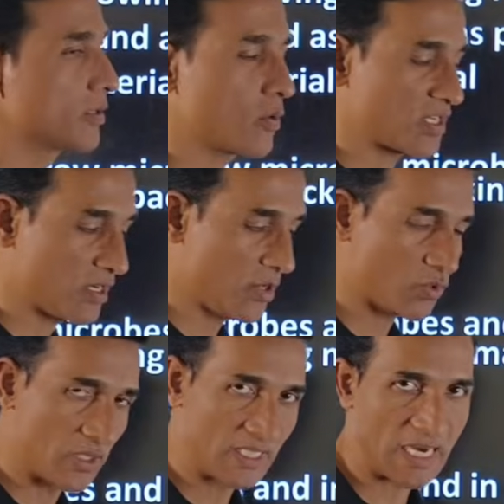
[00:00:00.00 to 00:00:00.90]
So question number
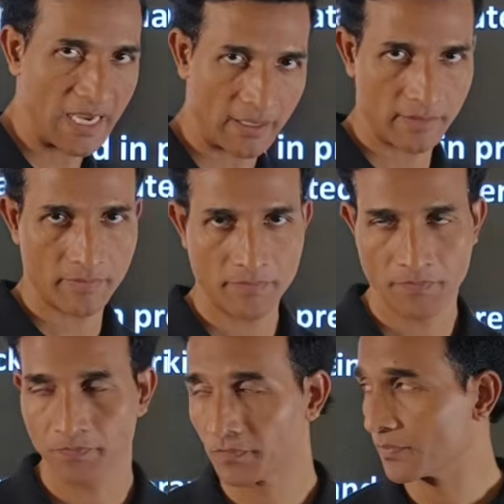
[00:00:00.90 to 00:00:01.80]
29.
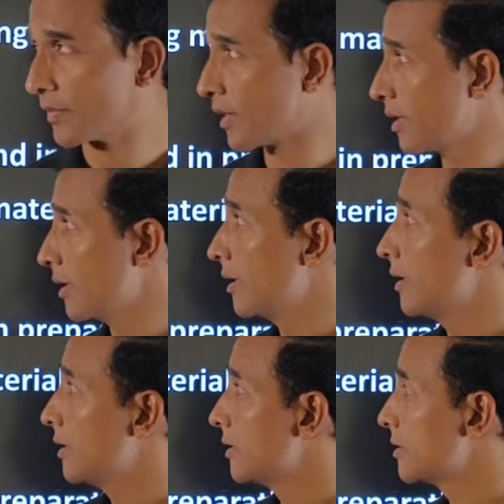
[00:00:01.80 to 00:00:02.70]

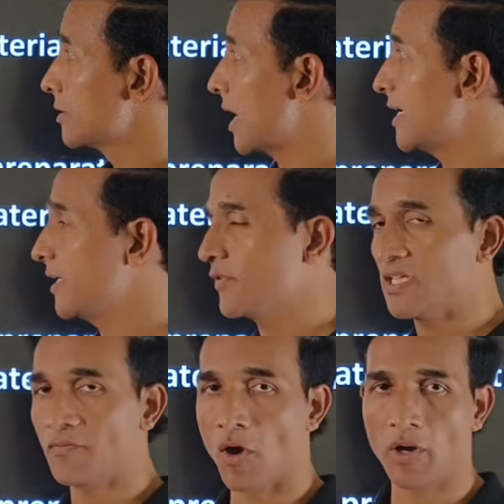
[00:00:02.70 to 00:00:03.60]
So
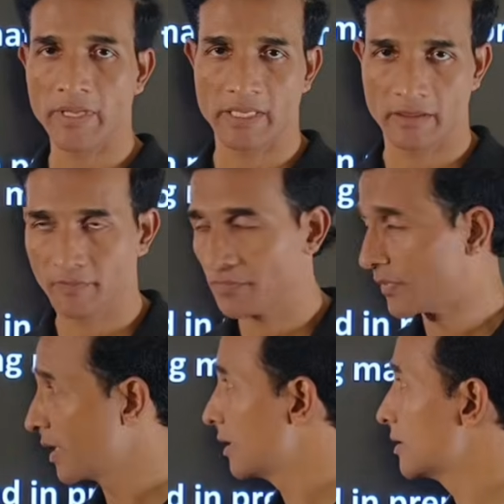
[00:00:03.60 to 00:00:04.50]
identify the following.
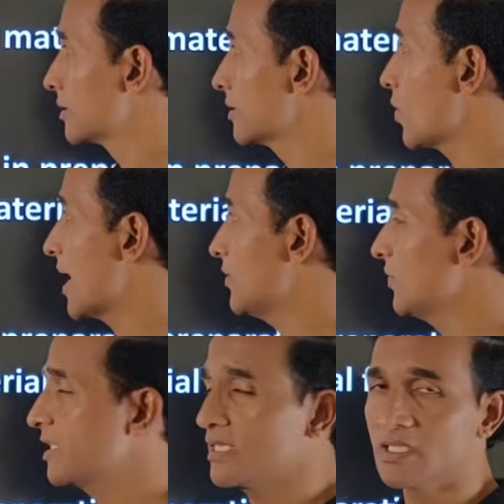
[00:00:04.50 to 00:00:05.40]
So the
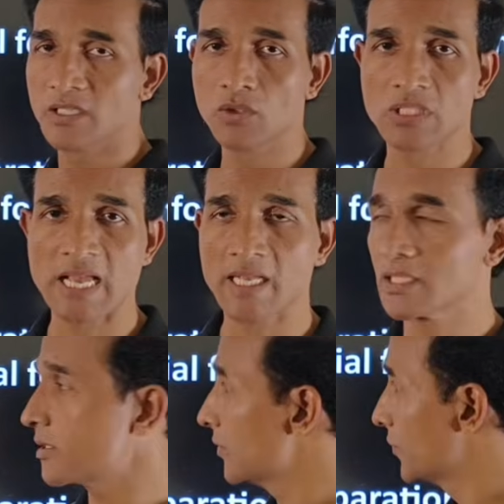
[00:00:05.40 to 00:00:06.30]
one which is used
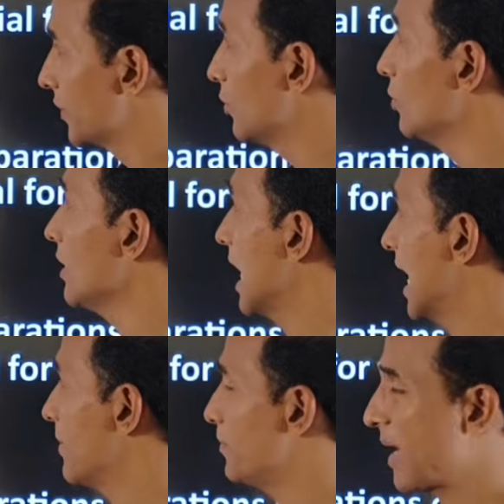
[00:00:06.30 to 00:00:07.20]
as fuel
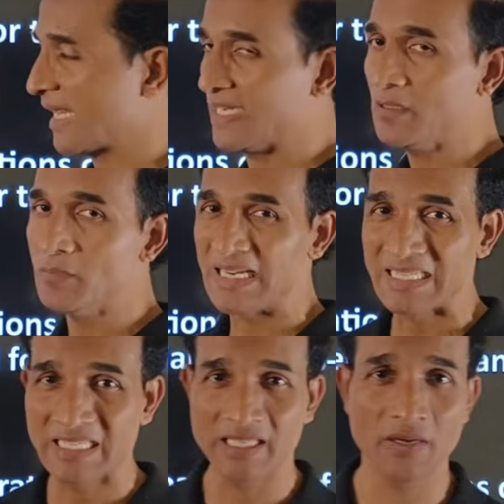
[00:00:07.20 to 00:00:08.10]
and packing
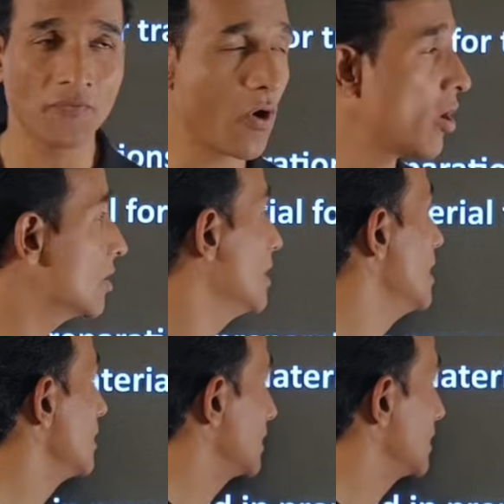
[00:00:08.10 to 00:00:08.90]
material for